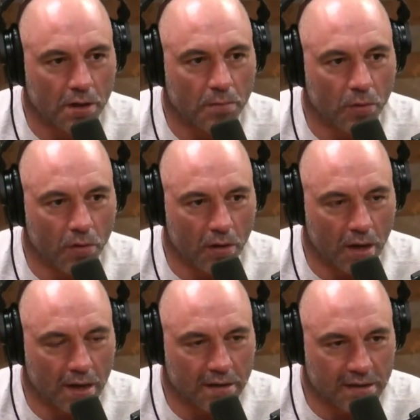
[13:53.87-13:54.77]
more
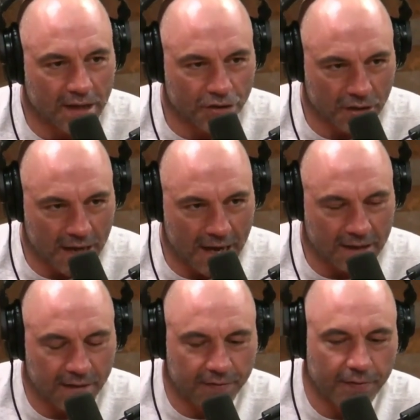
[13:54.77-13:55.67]
uh, sexually
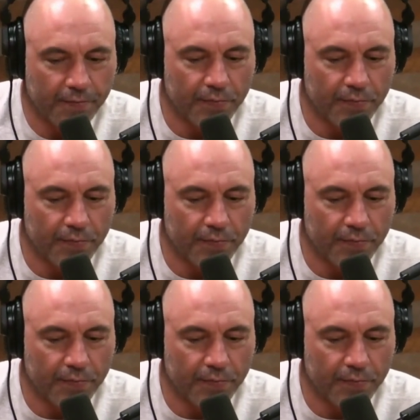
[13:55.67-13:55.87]
active.